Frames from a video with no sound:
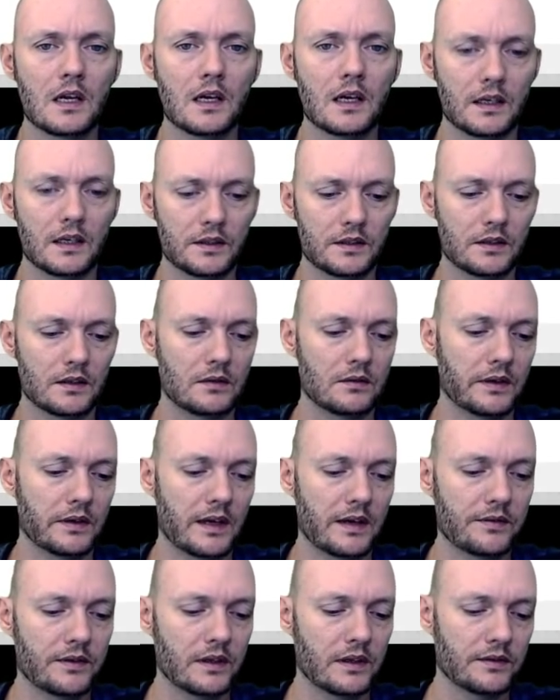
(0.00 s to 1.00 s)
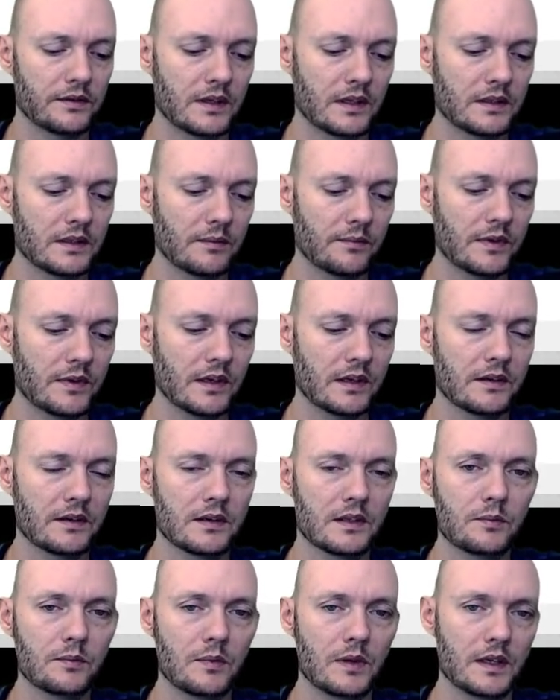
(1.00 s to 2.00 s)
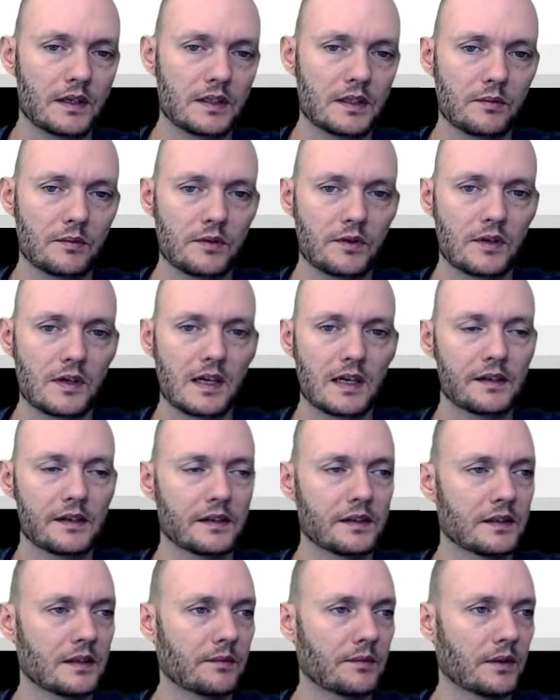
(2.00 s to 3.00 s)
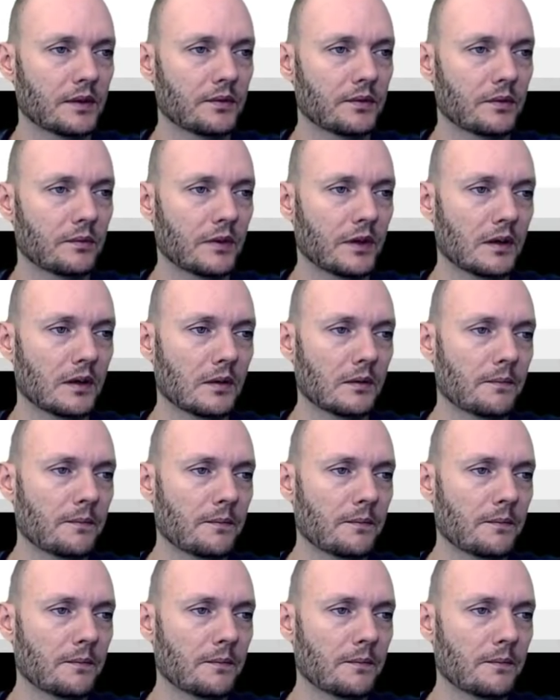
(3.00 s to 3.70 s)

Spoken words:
And so we have to give that some thickness by subtracting something from here.